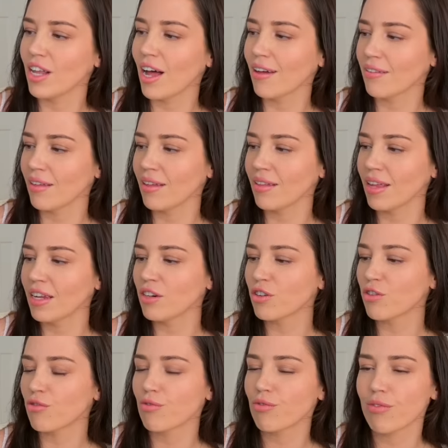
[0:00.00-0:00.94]
I think they
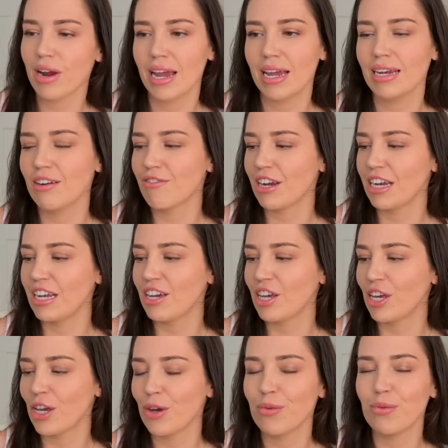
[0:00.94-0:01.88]
look really, really
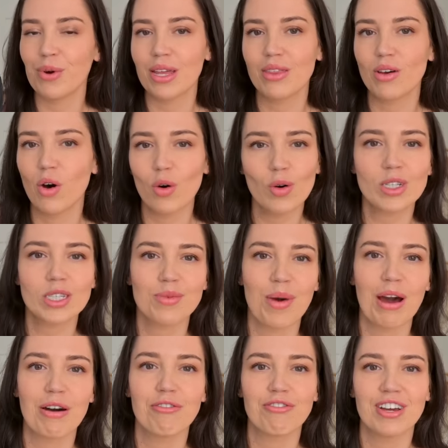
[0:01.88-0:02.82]
cute with autumn
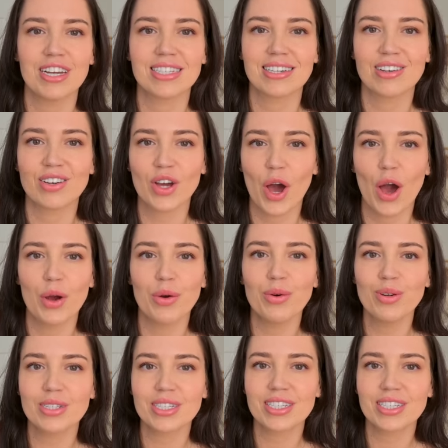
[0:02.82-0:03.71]
outfits and coats.